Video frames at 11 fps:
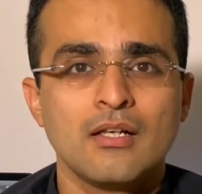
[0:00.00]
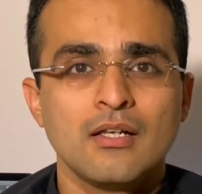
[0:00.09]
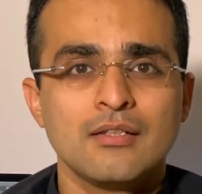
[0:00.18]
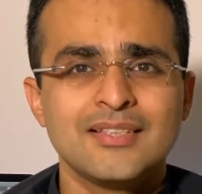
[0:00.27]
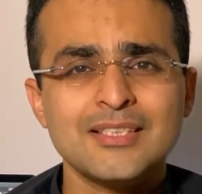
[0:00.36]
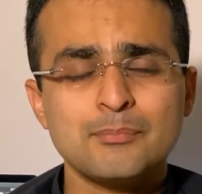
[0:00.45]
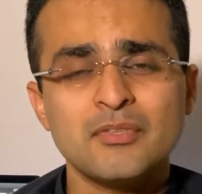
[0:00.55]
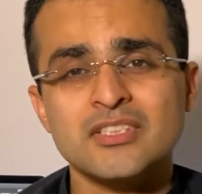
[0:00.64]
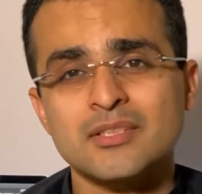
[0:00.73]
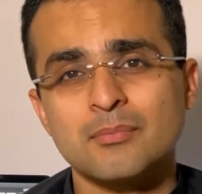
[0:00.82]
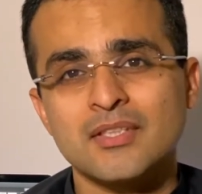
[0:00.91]
This
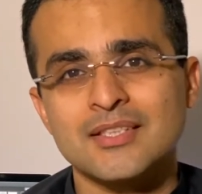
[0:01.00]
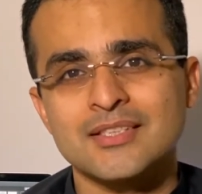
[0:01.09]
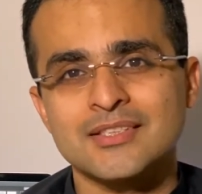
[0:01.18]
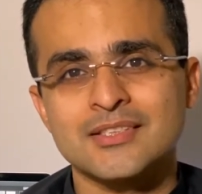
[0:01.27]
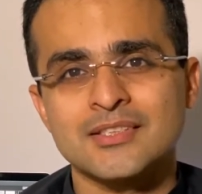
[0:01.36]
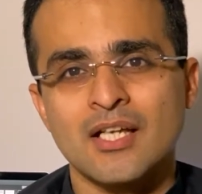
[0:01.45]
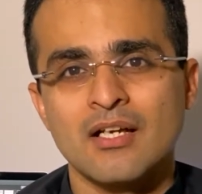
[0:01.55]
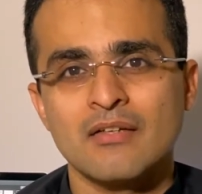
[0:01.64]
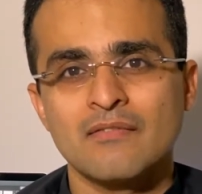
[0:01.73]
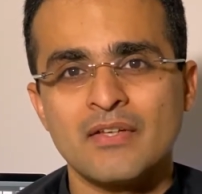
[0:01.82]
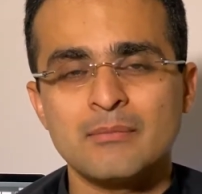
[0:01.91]
principle is
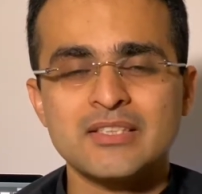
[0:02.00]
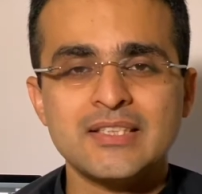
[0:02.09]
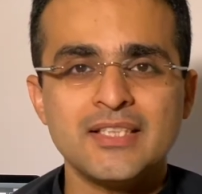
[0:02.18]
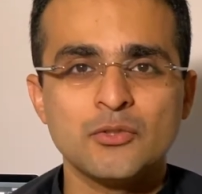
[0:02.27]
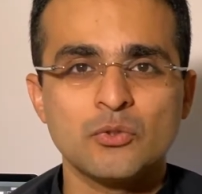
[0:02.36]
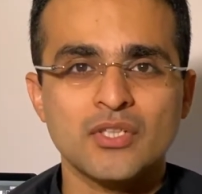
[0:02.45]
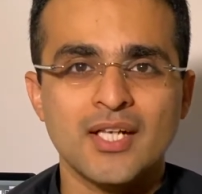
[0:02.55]
famously known